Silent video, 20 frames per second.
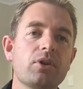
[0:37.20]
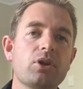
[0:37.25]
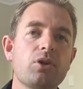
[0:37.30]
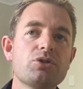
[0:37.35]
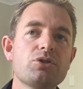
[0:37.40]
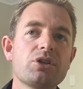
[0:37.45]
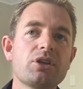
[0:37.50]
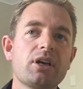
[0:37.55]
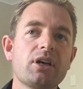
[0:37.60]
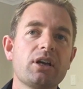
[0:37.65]

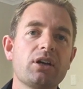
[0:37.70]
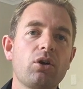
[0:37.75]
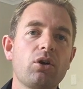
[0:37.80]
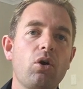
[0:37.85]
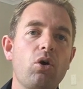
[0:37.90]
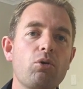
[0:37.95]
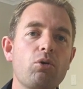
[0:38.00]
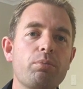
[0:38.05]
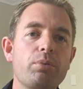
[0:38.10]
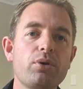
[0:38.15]
Using a
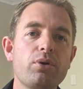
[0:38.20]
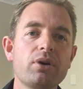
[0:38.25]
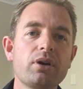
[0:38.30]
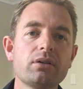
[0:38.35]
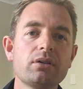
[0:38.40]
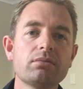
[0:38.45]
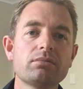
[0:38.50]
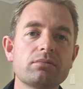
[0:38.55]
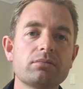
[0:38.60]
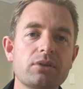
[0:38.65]
log
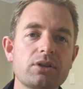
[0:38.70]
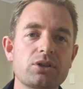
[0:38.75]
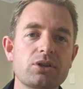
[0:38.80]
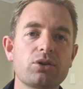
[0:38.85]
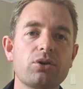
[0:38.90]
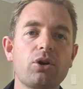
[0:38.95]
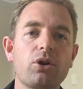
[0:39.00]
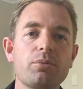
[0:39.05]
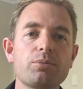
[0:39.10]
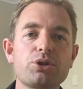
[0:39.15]
burner is
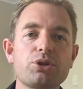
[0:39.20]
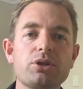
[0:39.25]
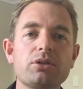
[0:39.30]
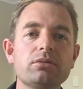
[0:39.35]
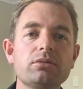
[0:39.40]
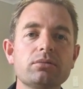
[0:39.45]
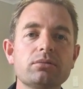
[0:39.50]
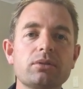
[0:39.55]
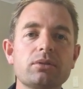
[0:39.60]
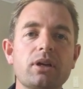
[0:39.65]
a good
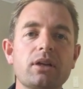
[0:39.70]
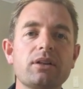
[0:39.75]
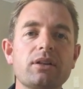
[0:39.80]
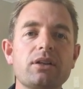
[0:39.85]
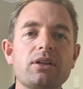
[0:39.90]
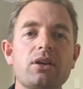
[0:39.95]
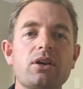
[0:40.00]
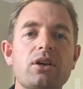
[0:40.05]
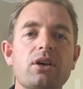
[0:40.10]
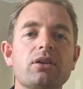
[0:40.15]
option, and
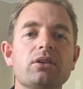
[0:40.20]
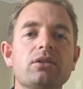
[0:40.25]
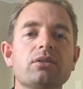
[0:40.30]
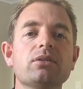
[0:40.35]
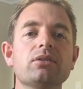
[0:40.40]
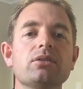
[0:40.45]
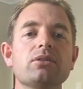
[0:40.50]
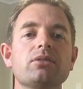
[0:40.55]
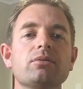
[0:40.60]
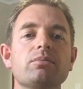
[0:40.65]
then you
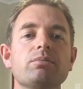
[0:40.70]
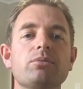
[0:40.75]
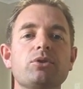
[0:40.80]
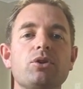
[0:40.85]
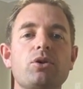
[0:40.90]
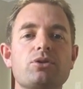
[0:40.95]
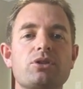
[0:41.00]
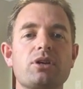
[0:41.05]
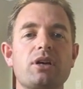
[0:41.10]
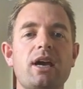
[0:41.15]
can
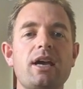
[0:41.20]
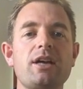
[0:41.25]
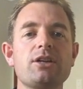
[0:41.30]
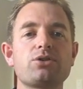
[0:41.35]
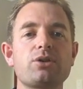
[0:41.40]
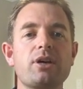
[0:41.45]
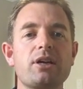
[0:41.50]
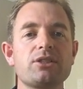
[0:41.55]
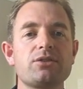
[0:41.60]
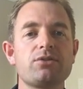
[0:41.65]
use a
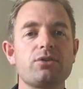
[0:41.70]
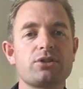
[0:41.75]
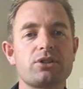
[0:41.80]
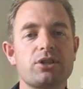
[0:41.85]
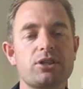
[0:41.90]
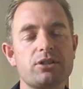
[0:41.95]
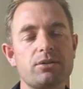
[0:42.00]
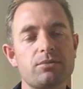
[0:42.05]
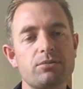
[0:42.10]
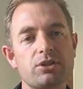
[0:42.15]
heat transfer
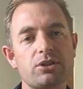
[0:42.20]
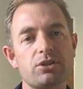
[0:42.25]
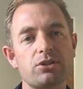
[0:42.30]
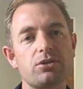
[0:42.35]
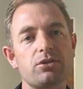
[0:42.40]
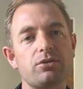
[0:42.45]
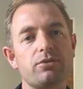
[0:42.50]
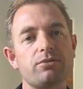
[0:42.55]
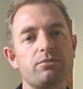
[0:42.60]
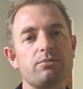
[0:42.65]
system to
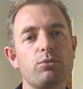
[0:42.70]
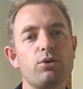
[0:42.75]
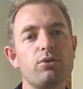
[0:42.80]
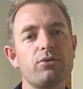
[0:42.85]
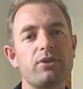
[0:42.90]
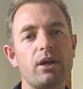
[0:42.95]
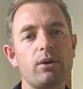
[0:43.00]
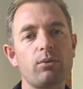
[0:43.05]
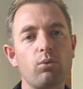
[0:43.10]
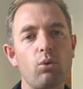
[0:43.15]
sort of
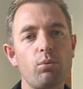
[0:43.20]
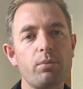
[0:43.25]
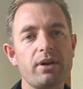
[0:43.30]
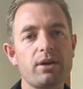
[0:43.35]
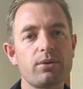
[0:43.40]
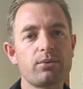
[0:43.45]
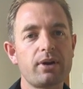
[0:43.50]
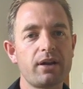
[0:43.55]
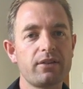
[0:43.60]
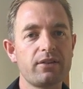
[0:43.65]
move that warm
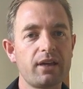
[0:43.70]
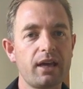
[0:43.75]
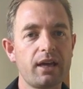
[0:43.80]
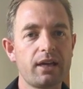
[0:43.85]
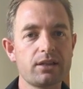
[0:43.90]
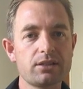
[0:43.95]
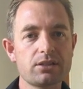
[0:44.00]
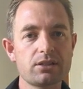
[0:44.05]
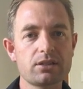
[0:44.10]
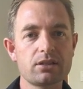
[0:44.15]
air around the
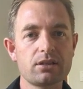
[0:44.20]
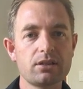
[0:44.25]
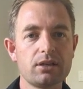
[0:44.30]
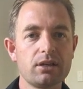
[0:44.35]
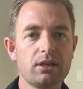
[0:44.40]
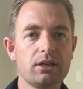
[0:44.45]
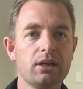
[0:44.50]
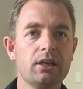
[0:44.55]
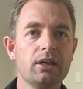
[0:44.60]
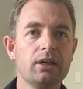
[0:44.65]
house.
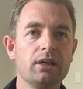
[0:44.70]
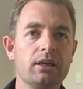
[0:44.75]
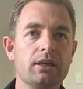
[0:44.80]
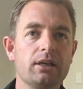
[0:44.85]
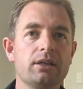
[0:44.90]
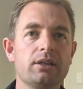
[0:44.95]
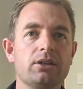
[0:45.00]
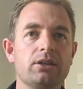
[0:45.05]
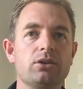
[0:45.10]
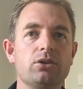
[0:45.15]

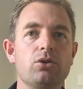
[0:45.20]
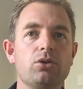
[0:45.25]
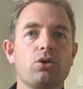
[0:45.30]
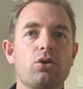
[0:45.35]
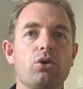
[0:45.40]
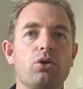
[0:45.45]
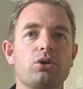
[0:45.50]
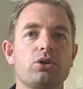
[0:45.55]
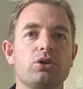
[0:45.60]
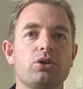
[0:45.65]
You
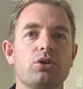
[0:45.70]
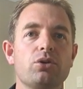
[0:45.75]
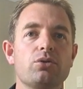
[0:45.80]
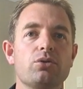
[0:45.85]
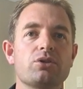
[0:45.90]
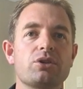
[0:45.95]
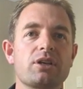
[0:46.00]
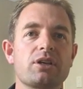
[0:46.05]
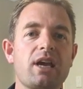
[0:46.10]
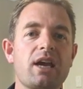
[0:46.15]
could
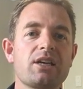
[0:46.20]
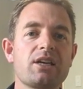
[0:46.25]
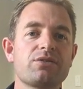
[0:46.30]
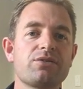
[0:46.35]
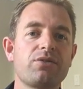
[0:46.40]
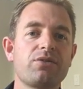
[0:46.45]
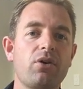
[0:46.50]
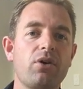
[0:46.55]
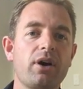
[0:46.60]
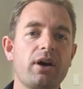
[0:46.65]
use a gas
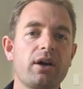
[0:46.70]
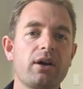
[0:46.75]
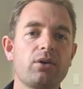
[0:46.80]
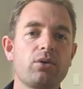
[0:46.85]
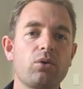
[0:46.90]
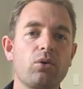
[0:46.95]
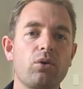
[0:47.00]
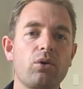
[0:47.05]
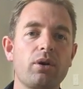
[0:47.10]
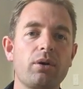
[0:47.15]

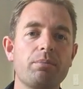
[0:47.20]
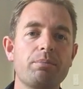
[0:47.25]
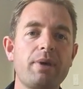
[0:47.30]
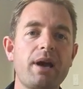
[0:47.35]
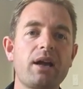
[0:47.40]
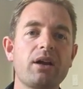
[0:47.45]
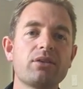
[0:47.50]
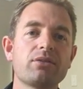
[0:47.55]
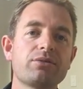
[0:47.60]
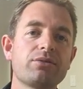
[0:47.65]
fire or a
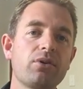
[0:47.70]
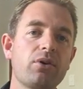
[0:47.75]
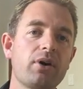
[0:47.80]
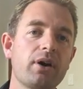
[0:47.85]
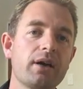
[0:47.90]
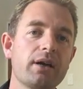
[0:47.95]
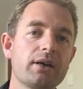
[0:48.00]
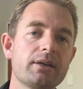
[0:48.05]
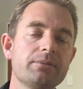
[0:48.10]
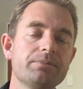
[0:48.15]
pellet
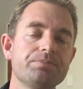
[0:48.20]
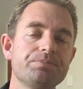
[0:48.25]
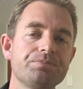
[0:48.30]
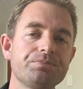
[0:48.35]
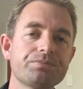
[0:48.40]
fire.